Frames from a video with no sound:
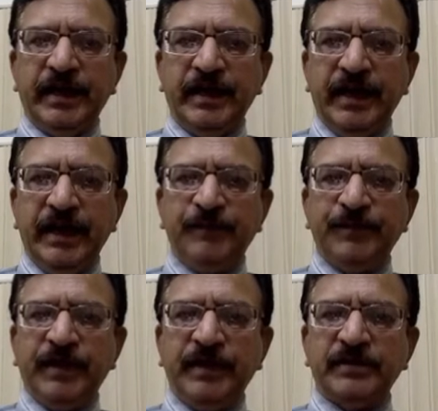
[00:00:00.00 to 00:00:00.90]
help
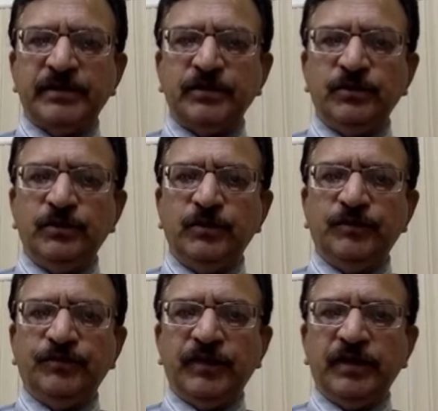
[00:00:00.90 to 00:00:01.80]
us to
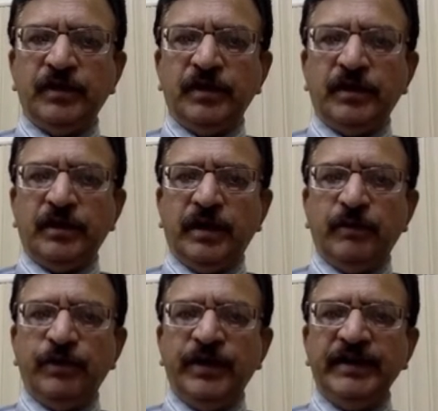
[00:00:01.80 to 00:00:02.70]

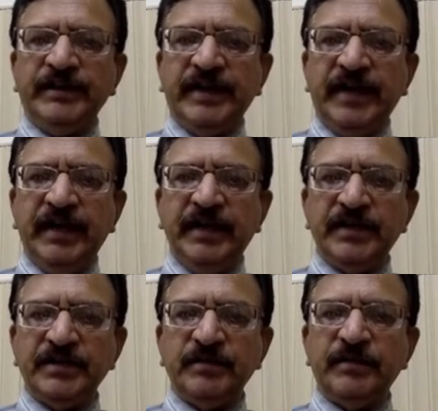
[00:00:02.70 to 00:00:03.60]
corroborate the
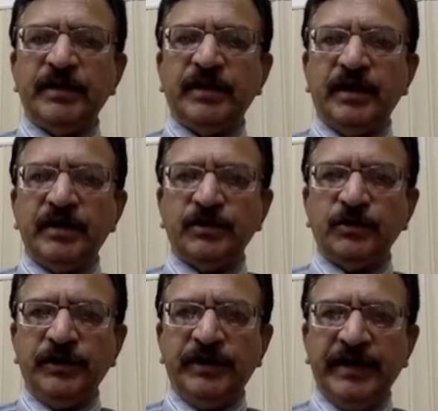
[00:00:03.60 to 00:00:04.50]
allegation, but
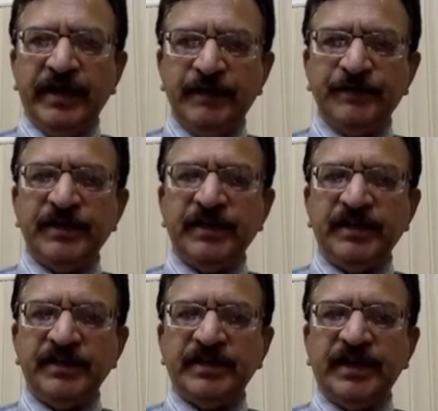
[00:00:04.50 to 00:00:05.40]
also it helps in
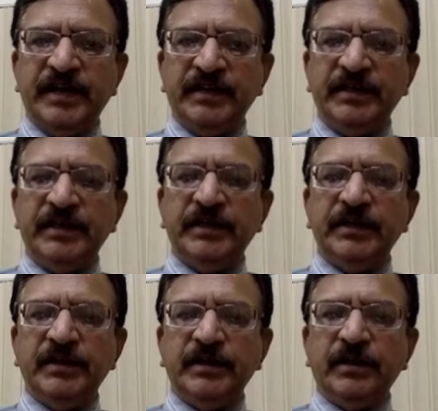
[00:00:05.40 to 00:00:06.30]
understanding the
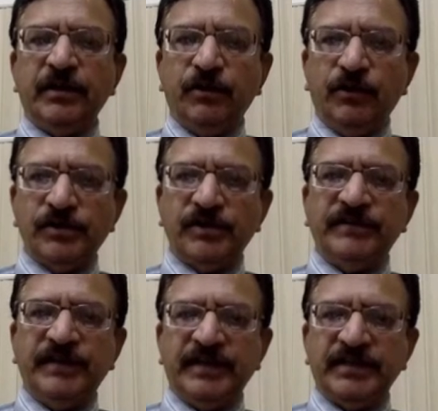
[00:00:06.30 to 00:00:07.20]
cause of
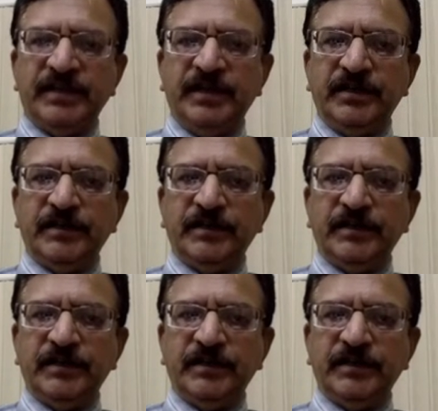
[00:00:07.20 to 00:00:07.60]
the accident,